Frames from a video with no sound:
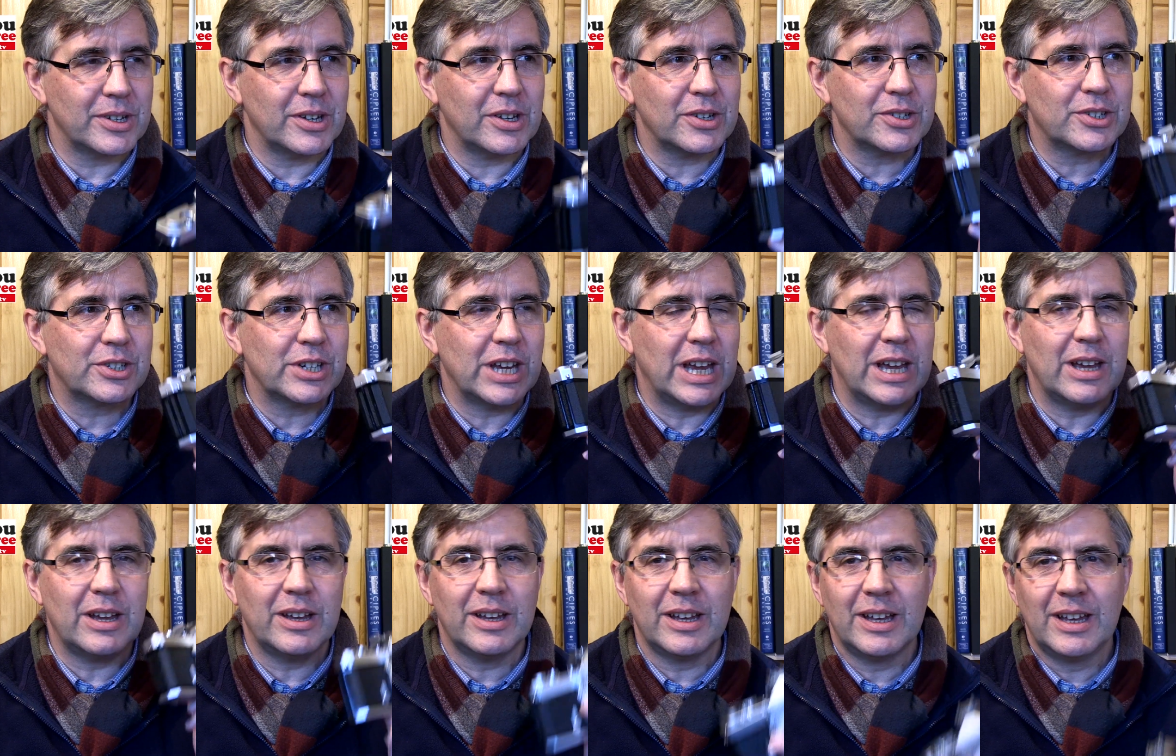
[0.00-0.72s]
And I'll
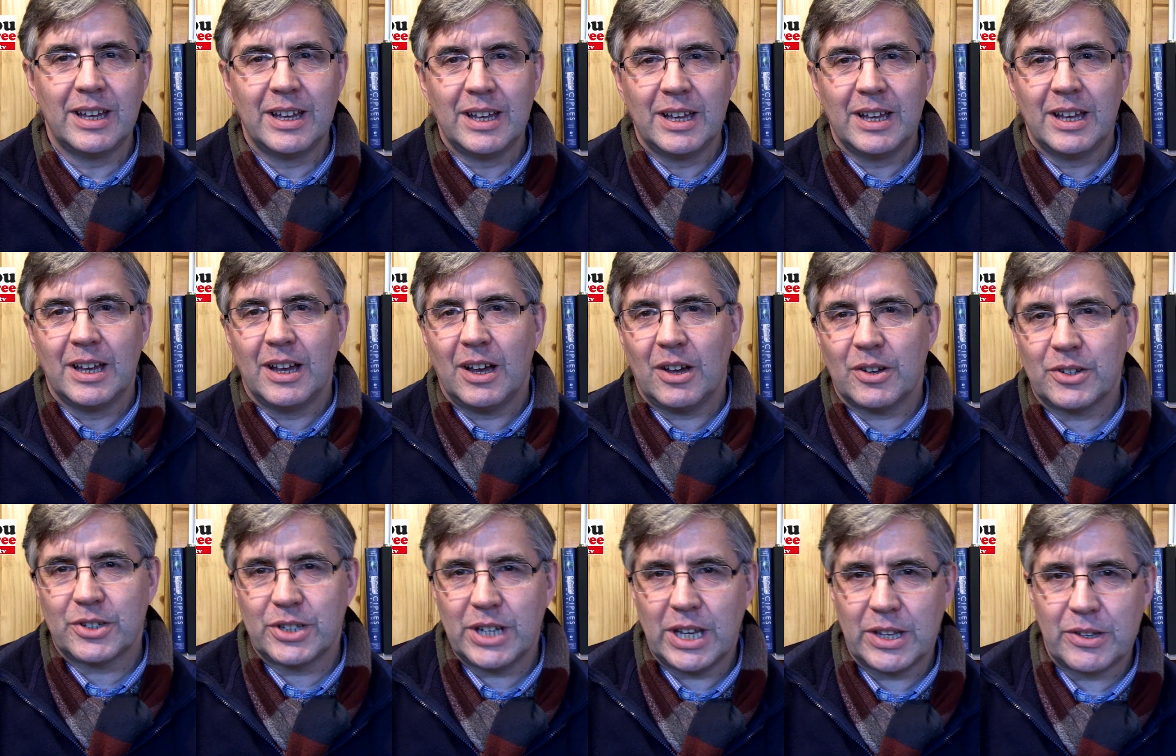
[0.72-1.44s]
share
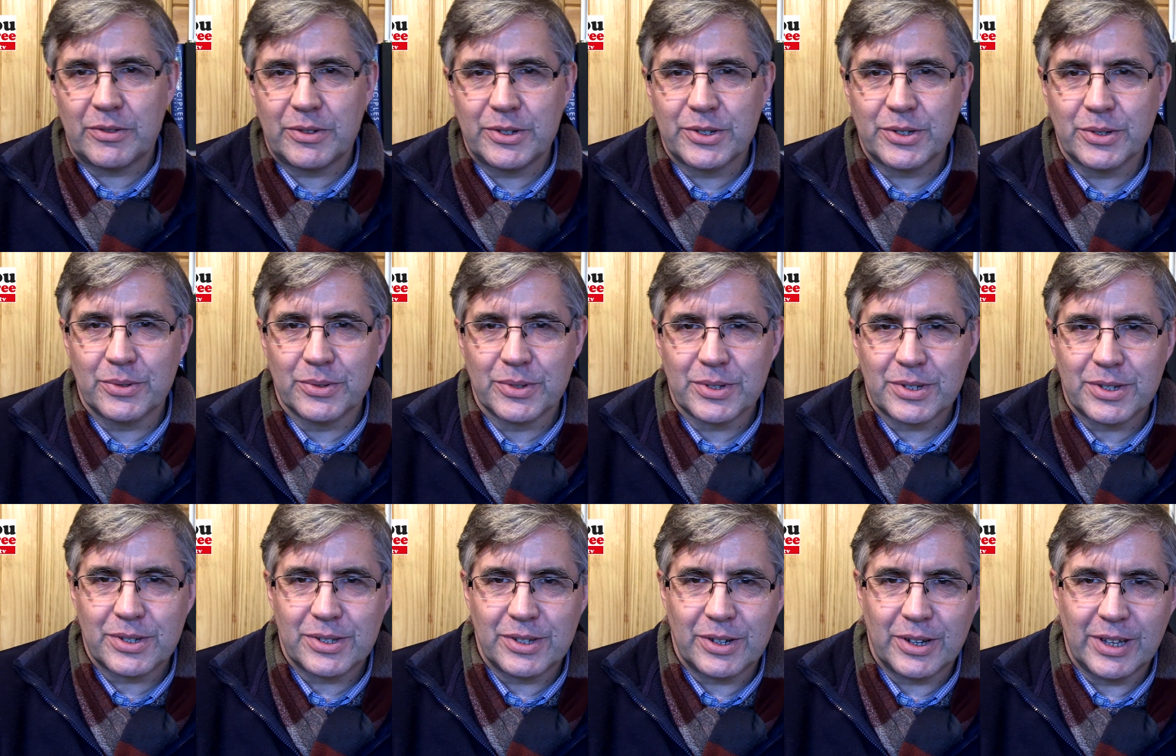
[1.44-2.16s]
the
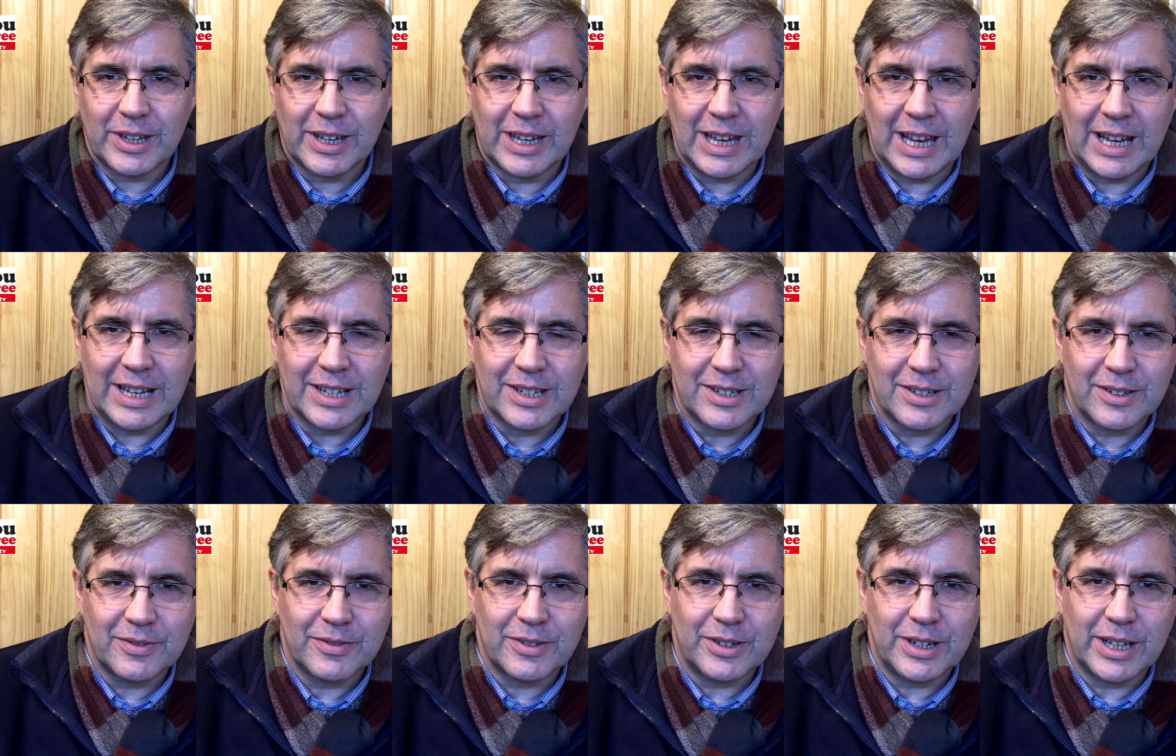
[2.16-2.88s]
results that I
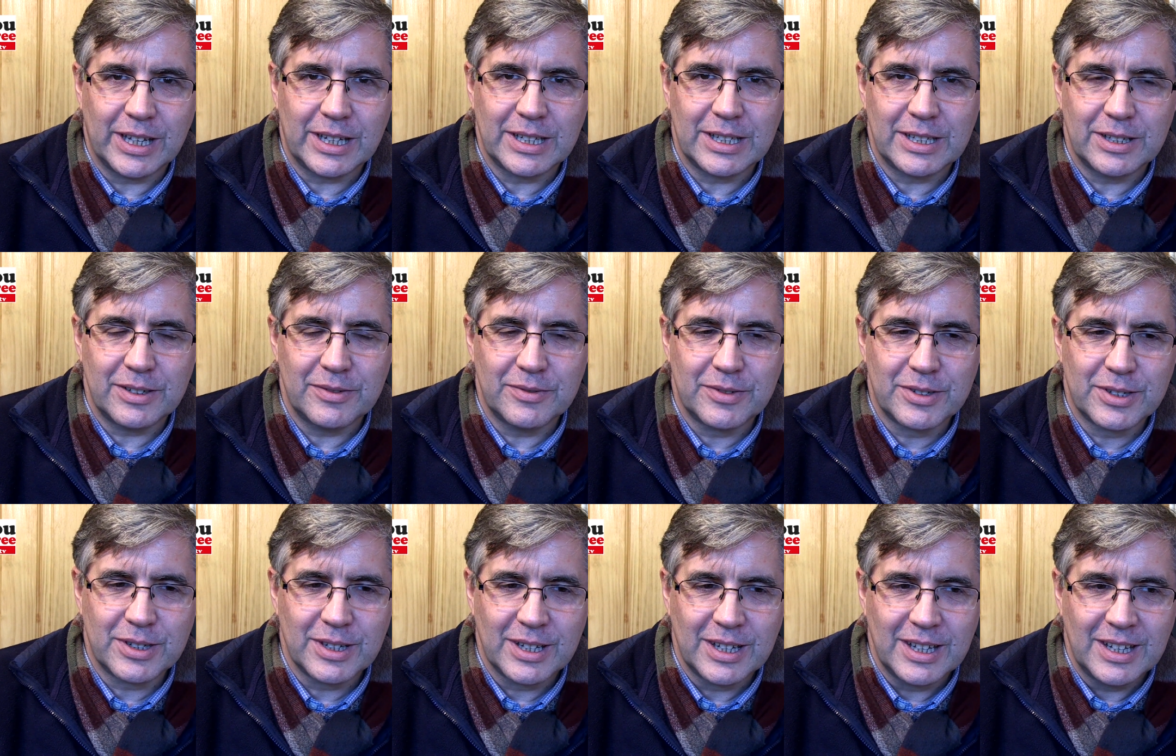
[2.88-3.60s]
get of the
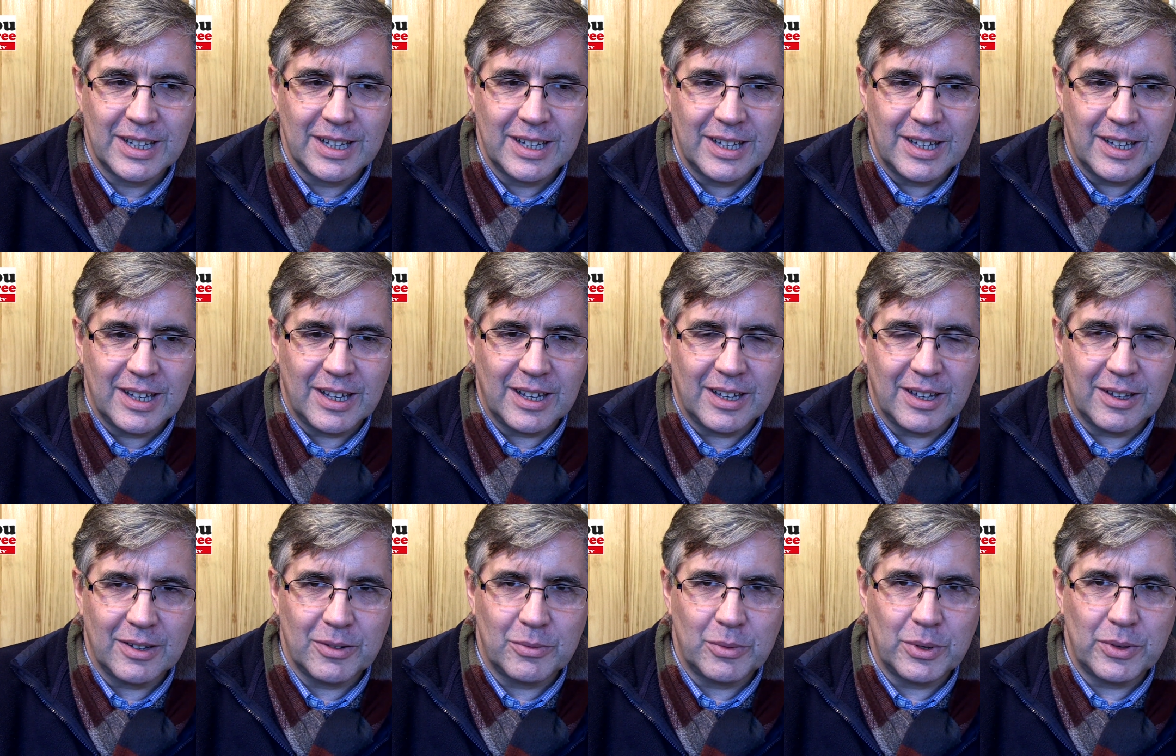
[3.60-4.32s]
negatives
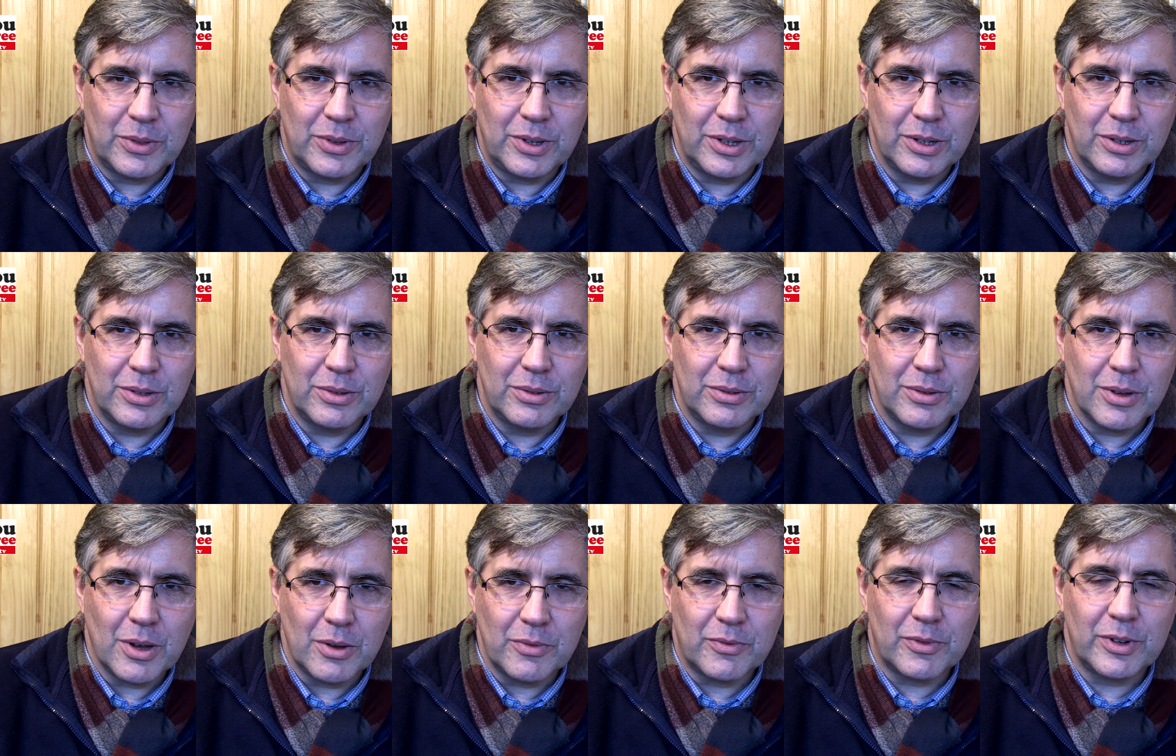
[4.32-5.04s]
with you,
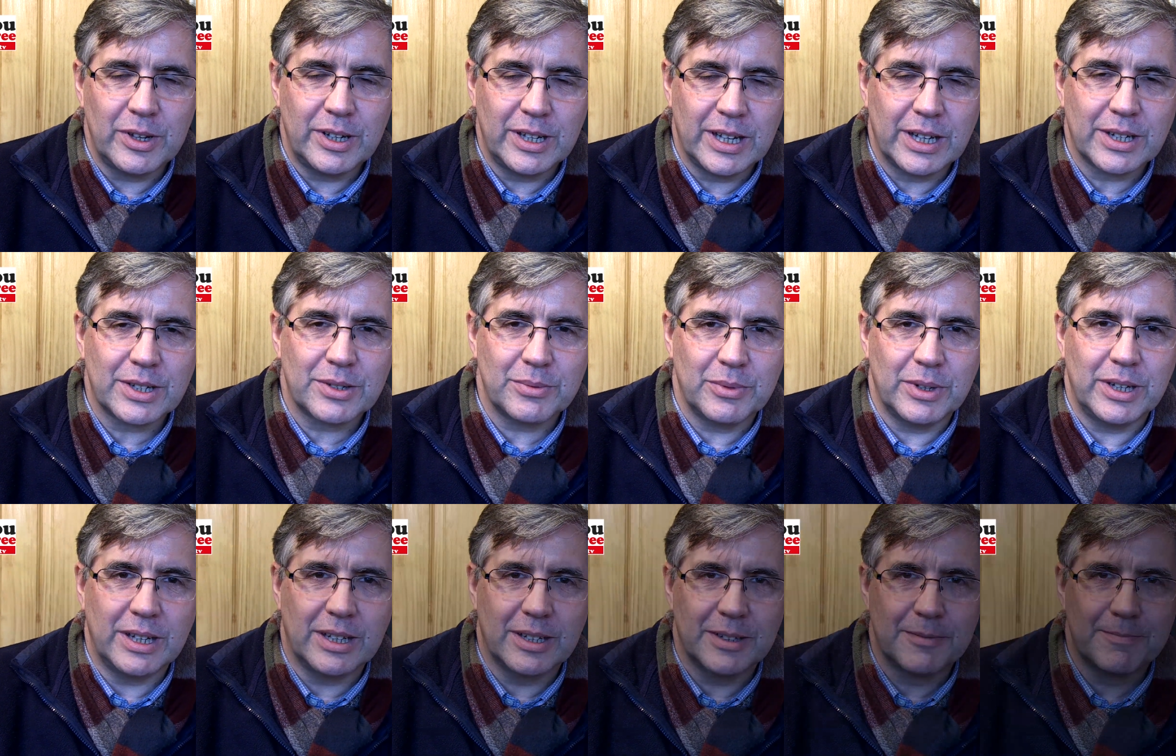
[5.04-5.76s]
hopefully next
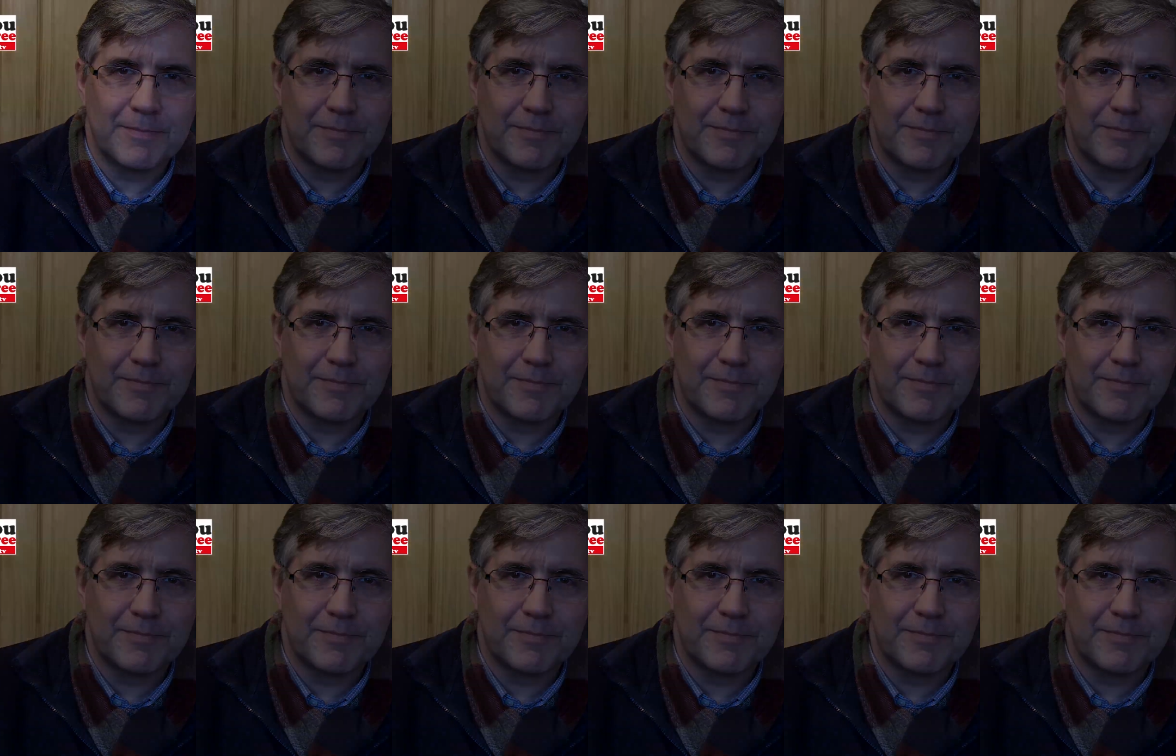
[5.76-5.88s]
week.